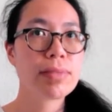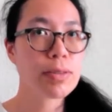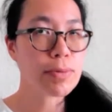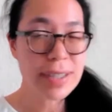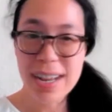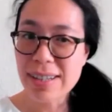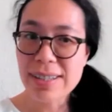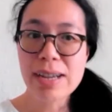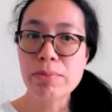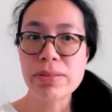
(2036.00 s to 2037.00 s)
suicide
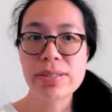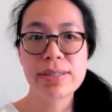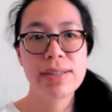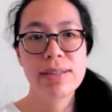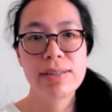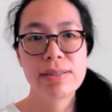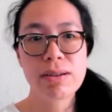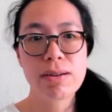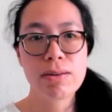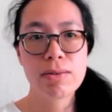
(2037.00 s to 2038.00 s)
attempts.
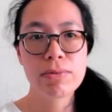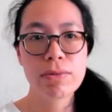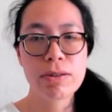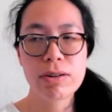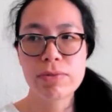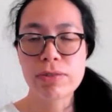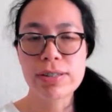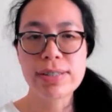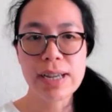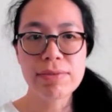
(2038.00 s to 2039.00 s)
So for, for
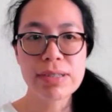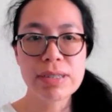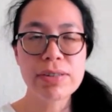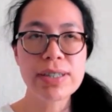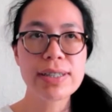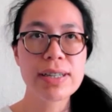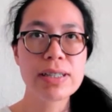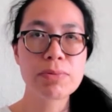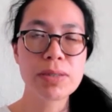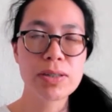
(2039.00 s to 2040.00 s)
safety
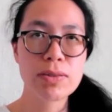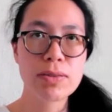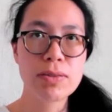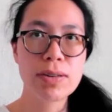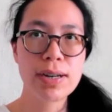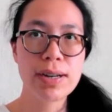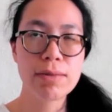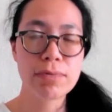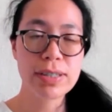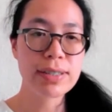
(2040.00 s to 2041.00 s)
reasons, we do a
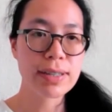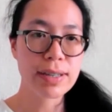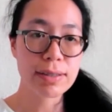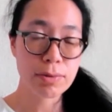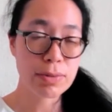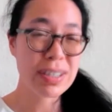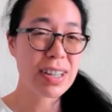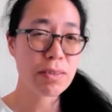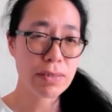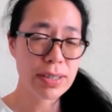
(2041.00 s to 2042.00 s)
risk, a
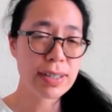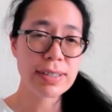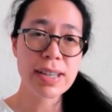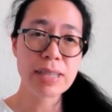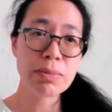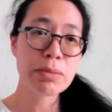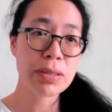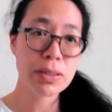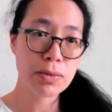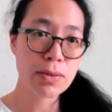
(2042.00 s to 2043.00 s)
suicide risk assessment.
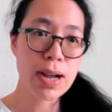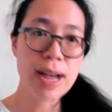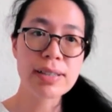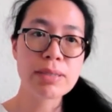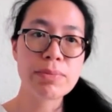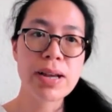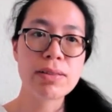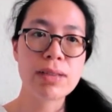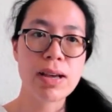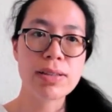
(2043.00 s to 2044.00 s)
We do ask
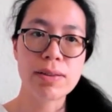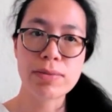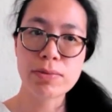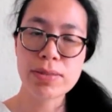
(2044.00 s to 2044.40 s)
about thoughts of